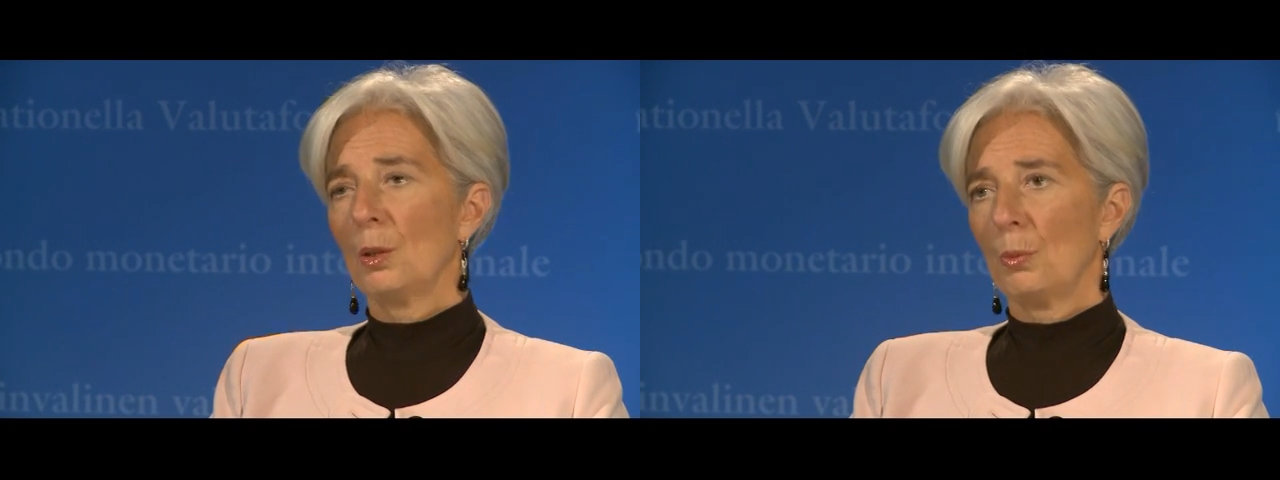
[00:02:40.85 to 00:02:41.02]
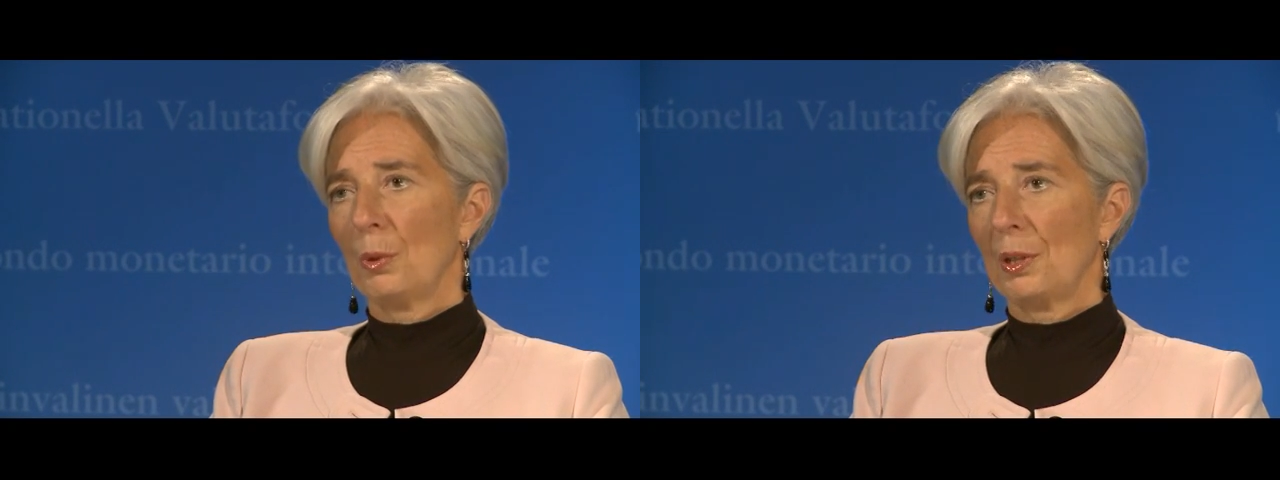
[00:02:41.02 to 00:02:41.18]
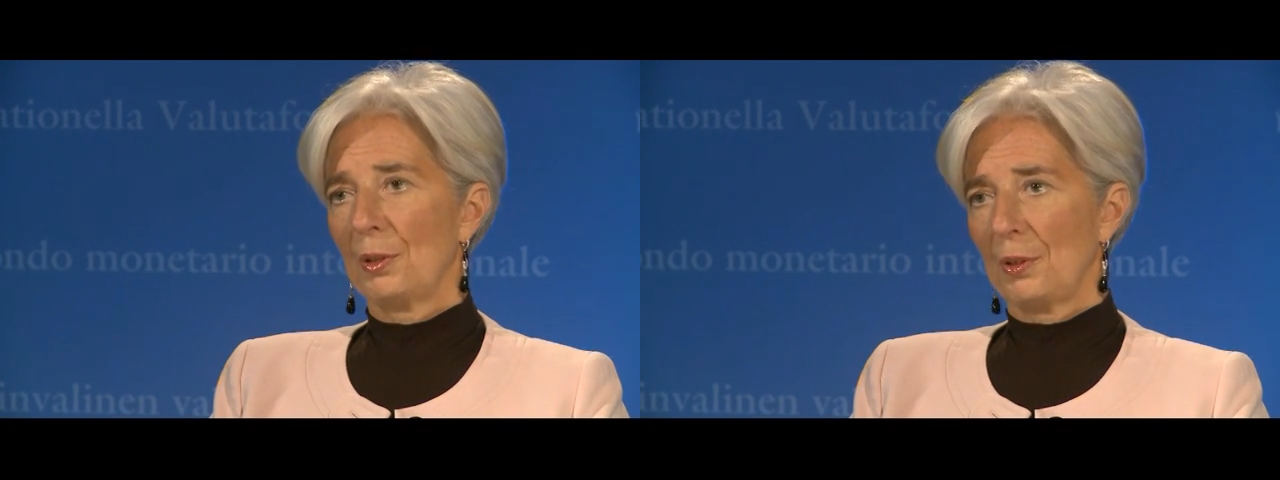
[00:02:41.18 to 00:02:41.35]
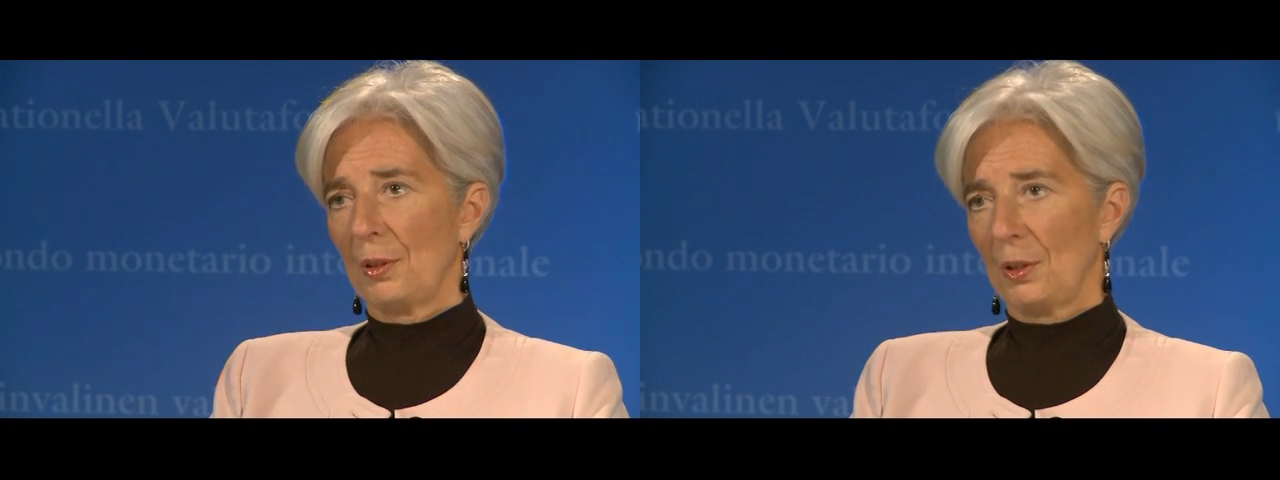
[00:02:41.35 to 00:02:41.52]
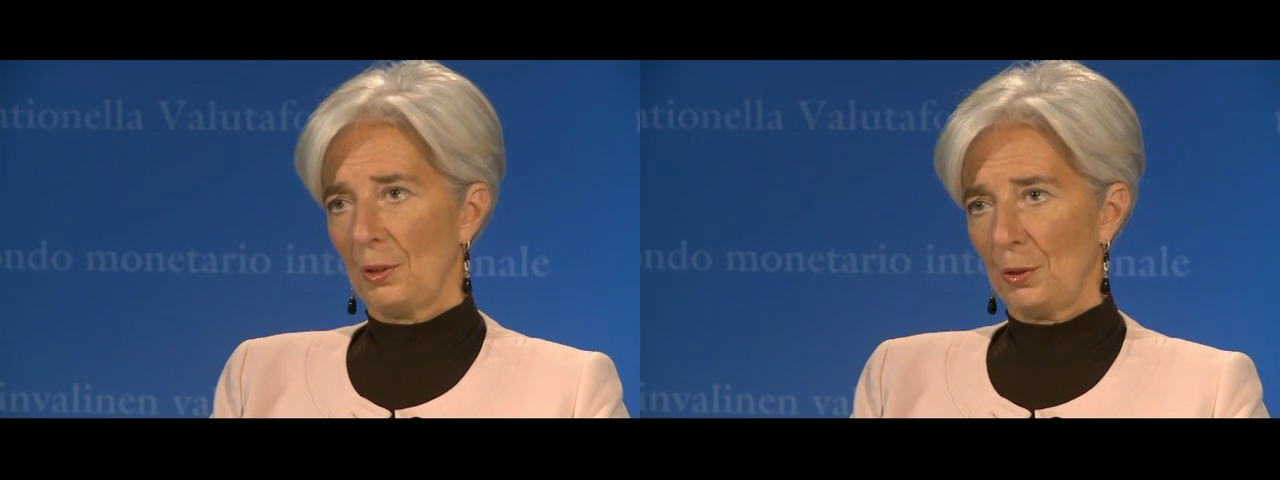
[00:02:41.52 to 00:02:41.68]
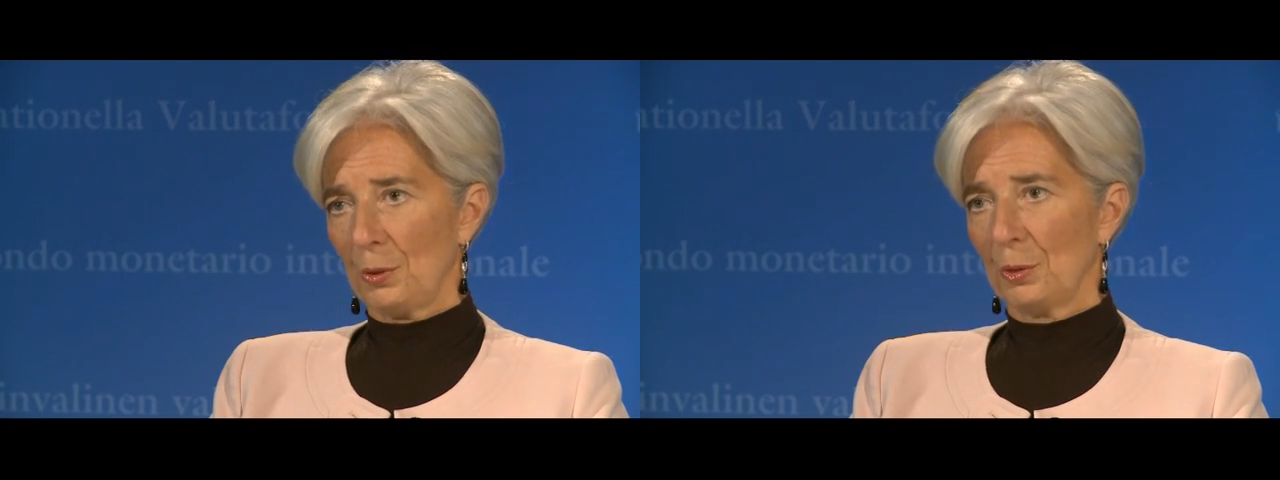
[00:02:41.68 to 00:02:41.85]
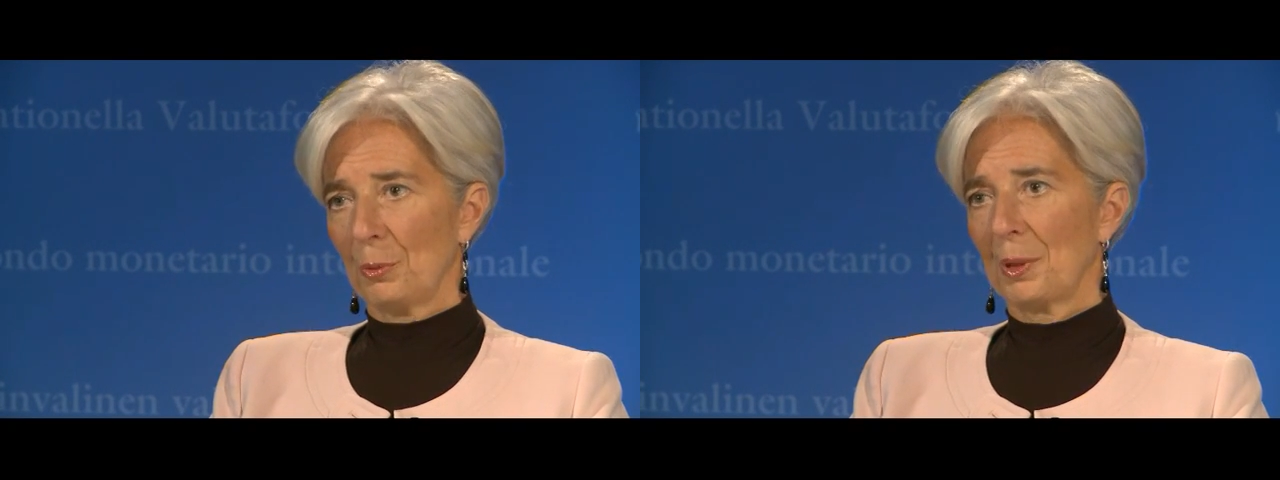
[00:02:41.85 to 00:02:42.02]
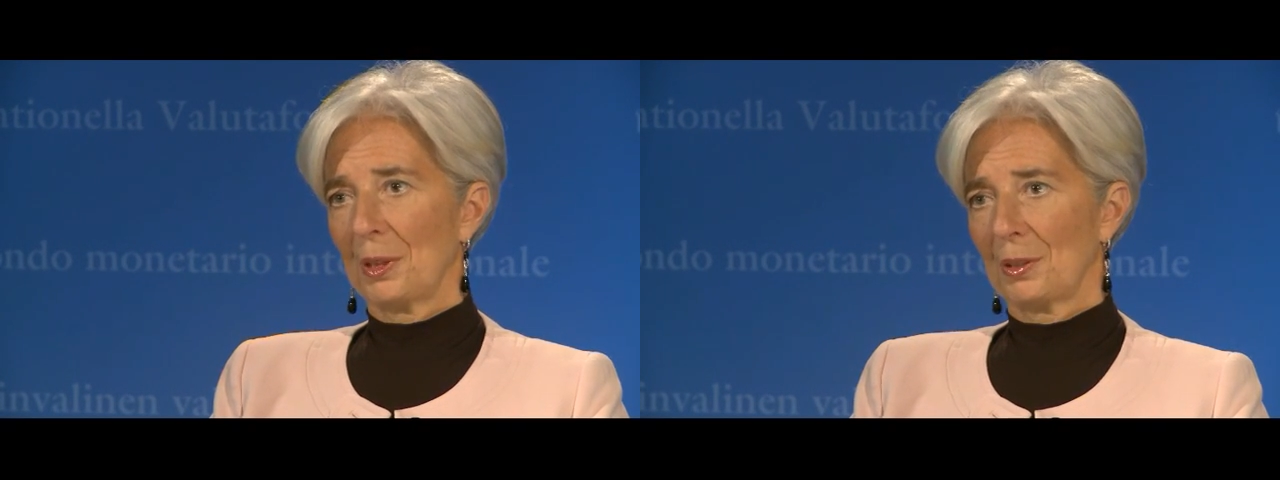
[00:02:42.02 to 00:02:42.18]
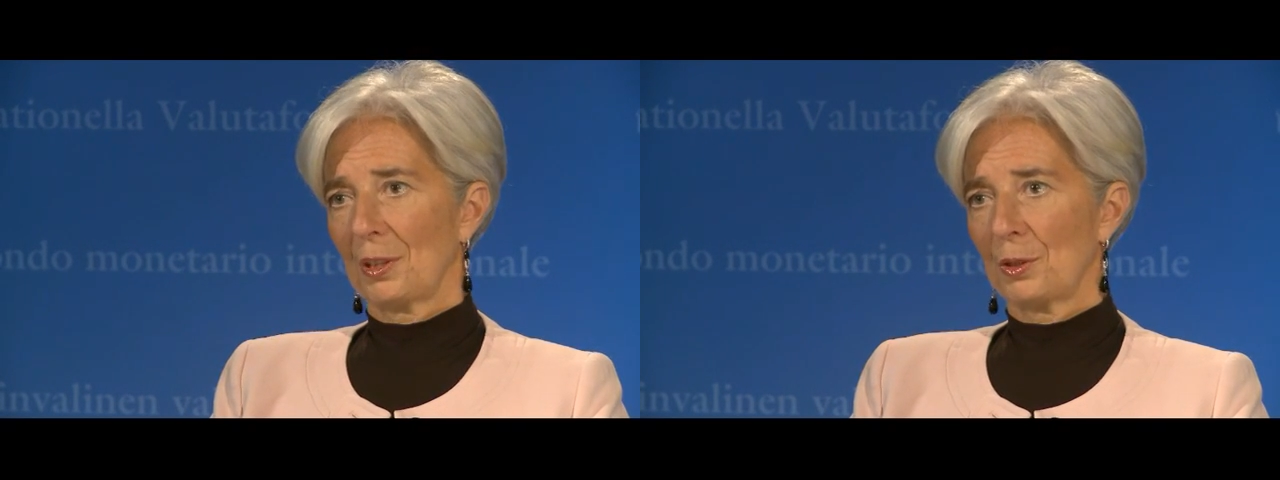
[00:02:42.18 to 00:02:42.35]
with
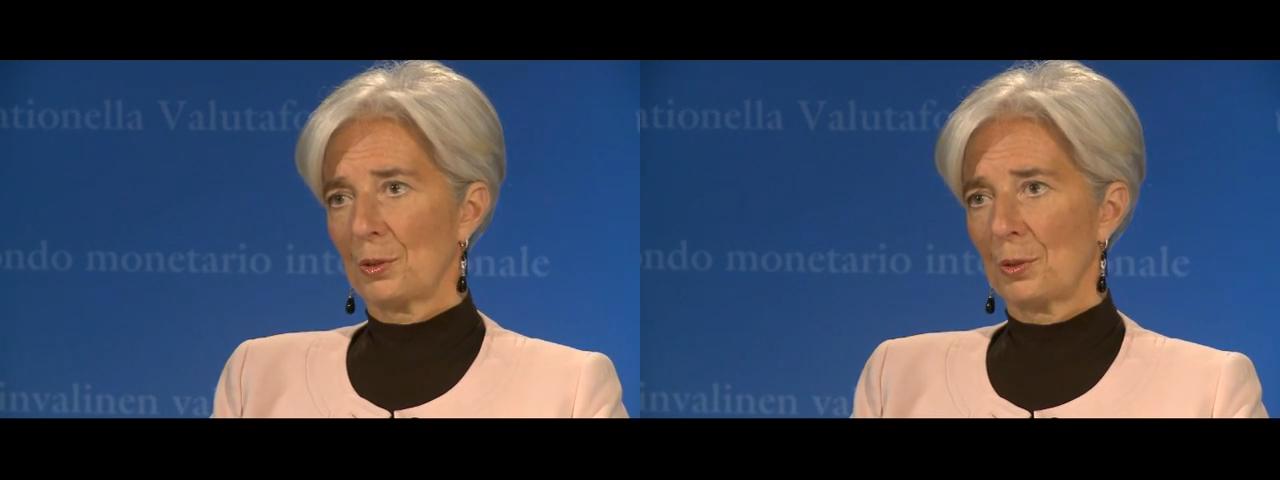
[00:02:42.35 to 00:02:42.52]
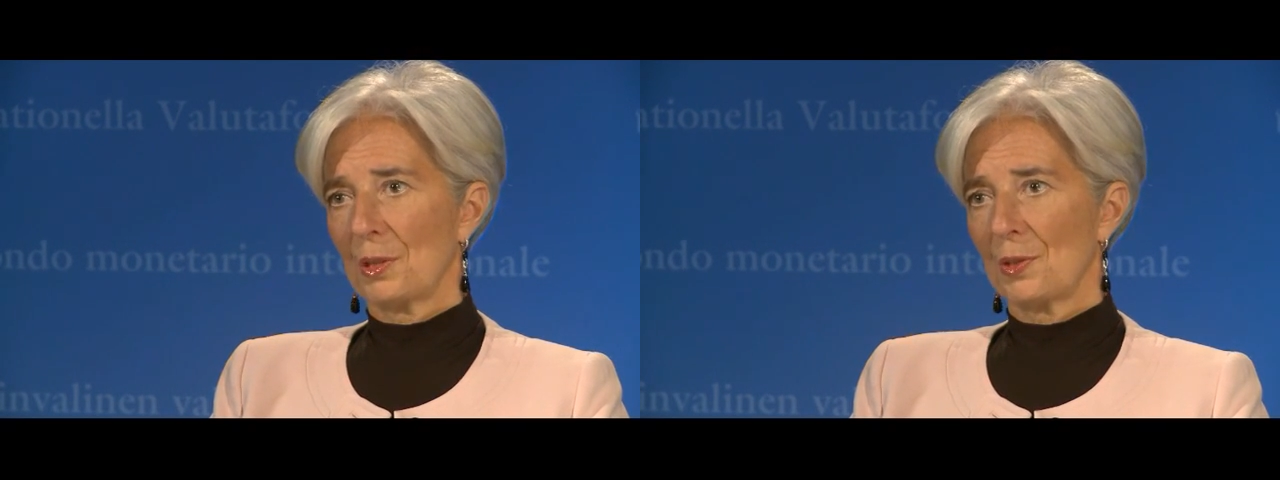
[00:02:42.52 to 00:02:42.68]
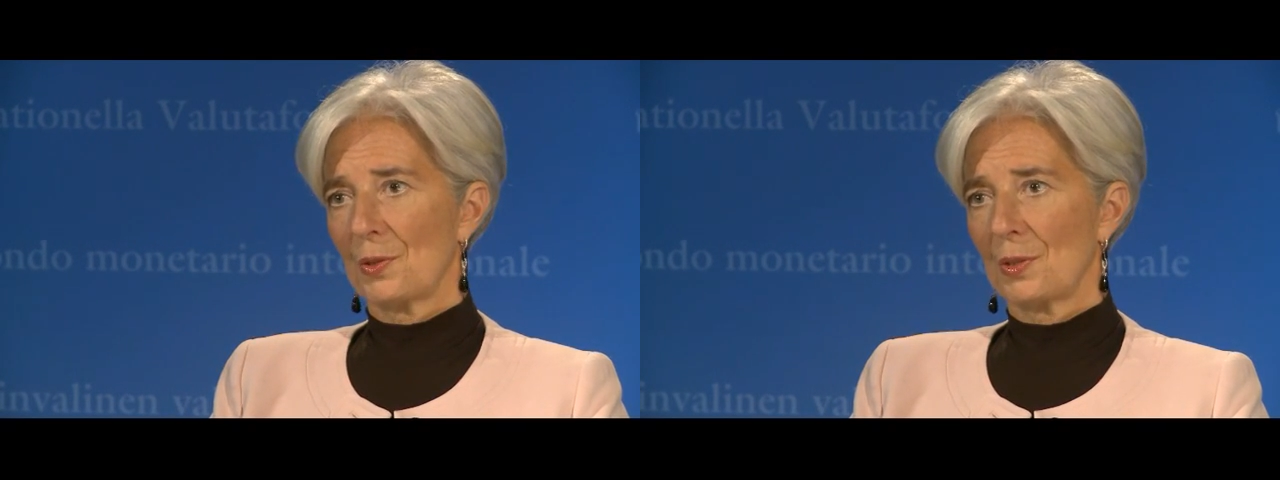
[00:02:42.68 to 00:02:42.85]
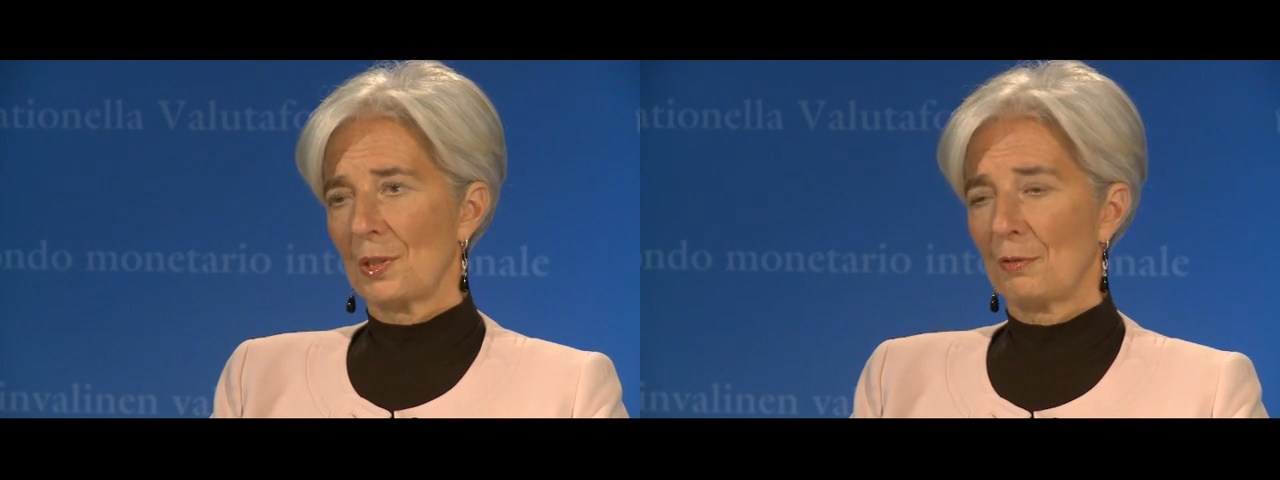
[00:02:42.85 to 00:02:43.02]
European countries.